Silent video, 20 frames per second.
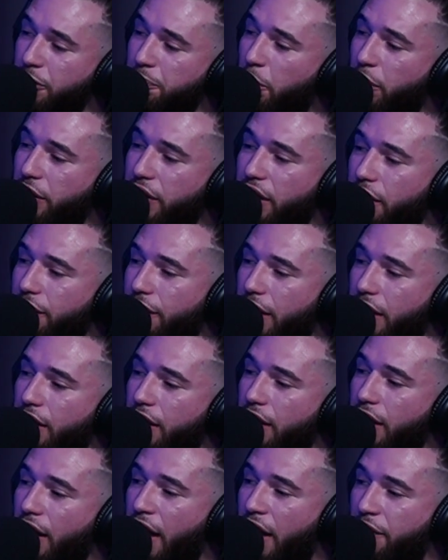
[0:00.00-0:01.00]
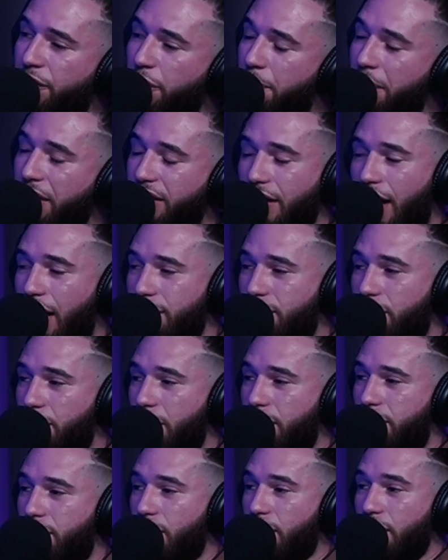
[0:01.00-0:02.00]
every sporting event, if you pick two the
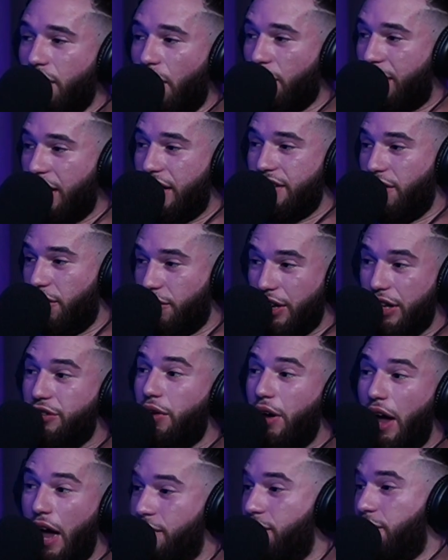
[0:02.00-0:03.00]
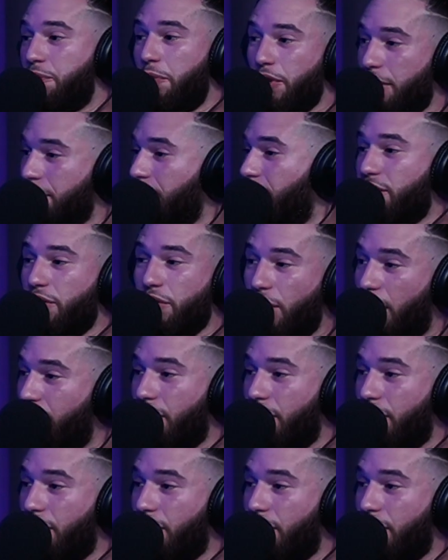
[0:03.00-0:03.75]
last minutes. two minutes. Okay, okay, so every sporting event